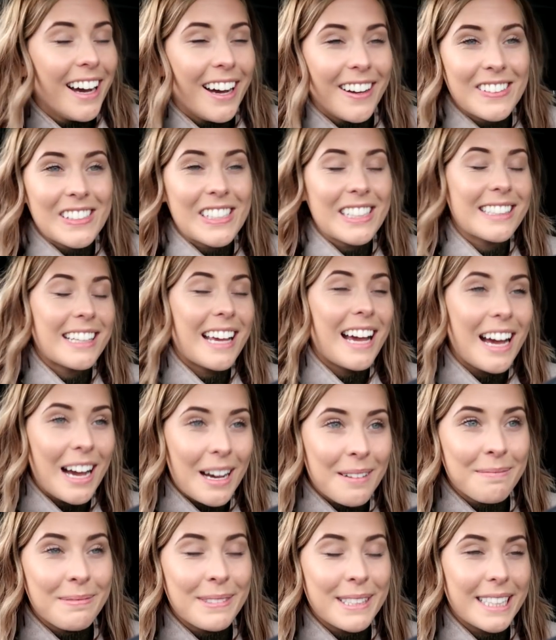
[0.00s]
I'm just
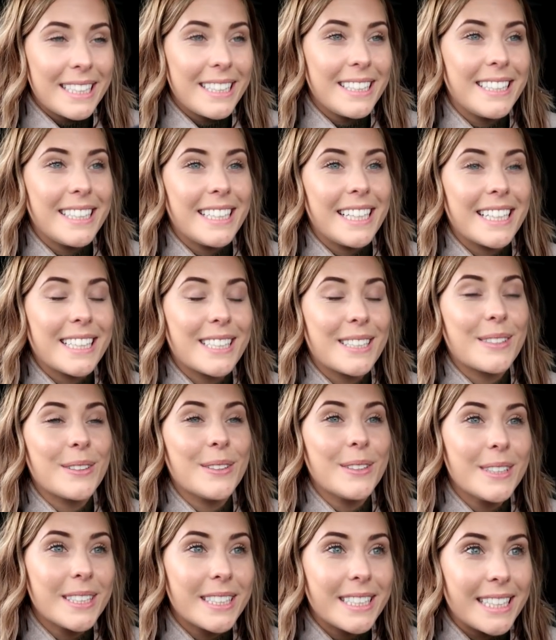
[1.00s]
absolutely
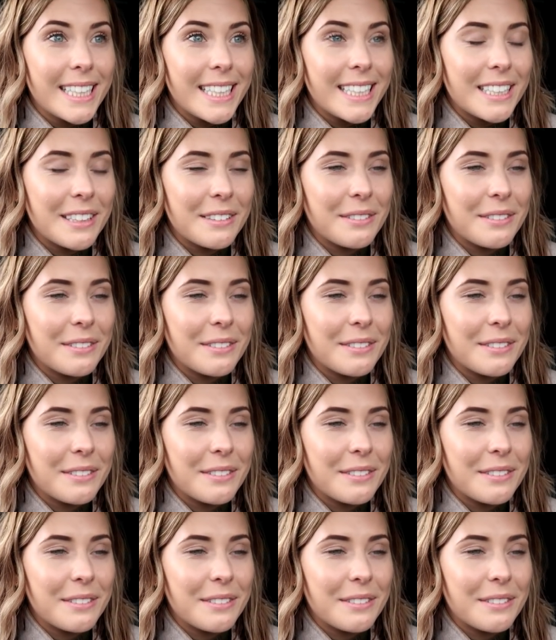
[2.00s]
exhausted.